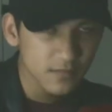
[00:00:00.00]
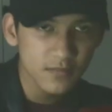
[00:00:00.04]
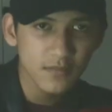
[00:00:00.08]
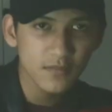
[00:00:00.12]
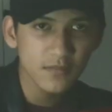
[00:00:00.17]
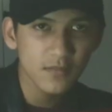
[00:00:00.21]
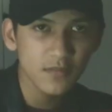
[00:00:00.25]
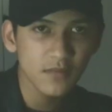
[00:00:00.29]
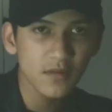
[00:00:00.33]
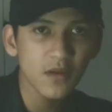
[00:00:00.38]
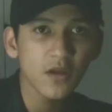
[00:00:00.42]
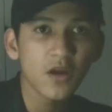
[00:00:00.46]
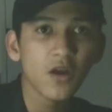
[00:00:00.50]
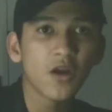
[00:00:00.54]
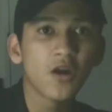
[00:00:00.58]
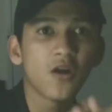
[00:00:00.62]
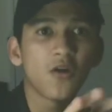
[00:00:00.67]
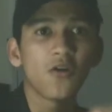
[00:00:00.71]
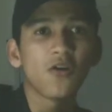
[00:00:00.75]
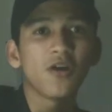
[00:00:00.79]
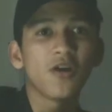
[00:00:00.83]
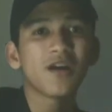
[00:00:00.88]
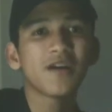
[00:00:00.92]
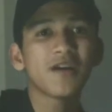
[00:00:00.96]
Oh, hi
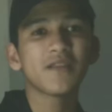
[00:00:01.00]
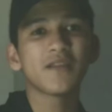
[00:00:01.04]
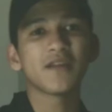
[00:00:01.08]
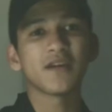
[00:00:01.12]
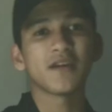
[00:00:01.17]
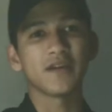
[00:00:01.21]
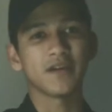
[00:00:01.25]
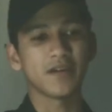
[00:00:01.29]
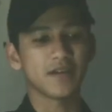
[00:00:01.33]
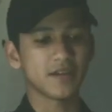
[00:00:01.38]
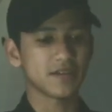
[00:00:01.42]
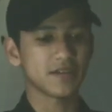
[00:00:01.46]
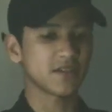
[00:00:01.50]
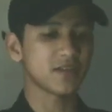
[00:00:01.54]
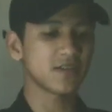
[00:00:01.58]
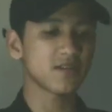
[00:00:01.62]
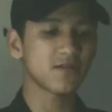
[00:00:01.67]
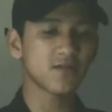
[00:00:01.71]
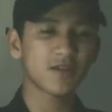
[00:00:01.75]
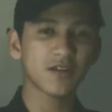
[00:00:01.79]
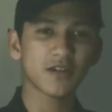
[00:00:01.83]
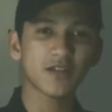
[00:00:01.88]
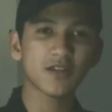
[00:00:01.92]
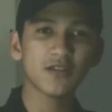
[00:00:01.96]
there.
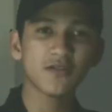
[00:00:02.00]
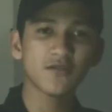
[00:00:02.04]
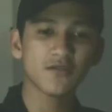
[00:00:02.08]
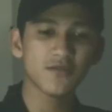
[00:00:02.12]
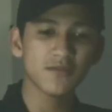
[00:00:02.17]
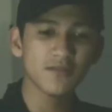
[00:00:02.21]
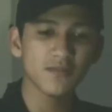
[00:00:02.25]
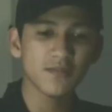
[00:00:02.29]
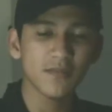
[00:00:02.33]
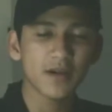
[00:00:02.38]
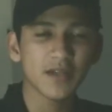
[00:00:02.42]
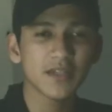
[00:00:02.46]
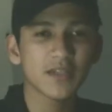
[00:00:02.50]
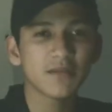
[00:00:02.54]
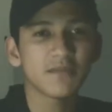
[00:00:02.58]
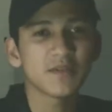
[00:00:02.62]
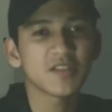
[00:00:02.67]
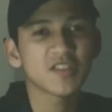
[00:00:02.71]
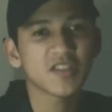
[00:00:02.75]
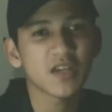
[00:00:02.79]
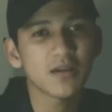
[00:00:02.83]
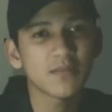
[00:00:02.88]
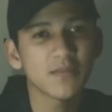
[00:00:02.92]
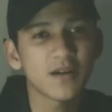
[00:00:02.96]
Assalamualaikum. My name is Ahmad
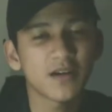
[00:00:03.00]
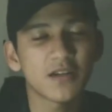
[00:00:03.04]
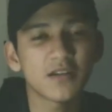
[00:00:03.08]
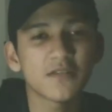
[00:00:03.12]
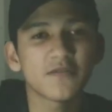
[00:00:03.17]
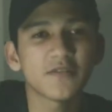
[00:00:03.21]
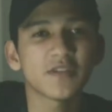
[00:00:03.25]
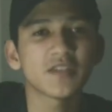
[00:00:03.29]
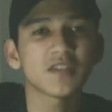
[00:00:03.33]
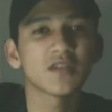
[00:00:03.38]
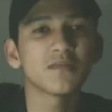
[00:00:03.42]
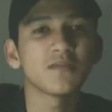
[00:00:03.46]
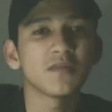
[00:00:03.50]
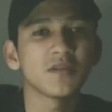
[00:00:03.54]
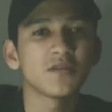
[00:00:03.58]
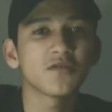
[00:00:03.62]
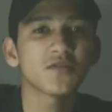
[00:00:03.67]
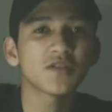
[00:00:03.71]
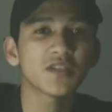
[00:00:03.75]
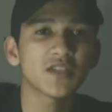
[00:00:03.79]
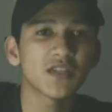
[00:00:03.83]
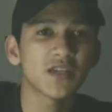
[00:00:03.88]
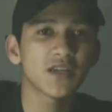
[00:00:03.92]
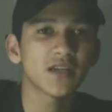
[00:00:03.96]
Arifihsan bin Roslan.
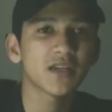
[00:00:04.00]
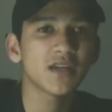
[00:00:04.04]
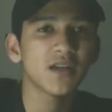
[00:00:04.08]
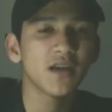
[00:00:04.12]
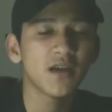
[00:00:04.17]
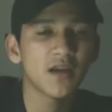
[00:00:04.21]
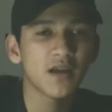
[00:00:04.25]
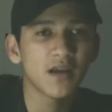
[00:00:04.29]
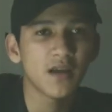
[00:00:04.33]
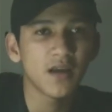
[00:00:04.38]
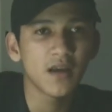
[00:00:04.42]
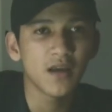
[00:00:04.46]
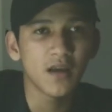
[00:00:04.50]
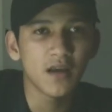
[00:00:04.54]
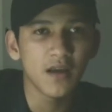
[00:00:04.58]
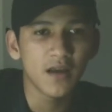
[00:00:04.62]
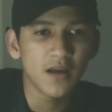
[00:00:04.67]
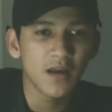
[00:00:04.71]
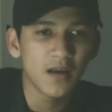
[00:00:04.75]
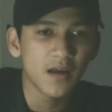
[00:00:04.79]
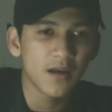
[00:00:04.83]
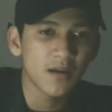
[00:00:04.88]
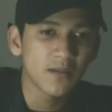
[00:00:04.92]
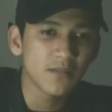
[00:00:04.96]

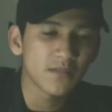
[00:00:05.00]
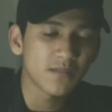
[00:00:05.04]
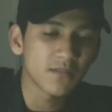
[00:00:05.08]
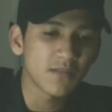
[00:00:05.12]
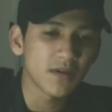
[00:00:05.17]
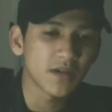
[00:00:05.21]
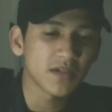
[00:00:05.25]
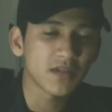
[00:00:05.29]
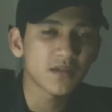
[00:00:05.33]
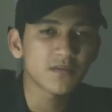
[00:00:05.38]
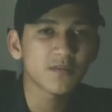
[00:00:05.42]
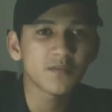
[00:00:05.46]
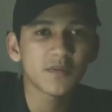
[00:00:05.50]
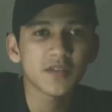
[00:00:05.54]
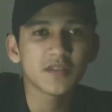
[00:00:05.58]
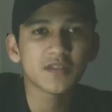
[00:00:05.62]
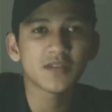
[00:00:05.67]
My number matrix is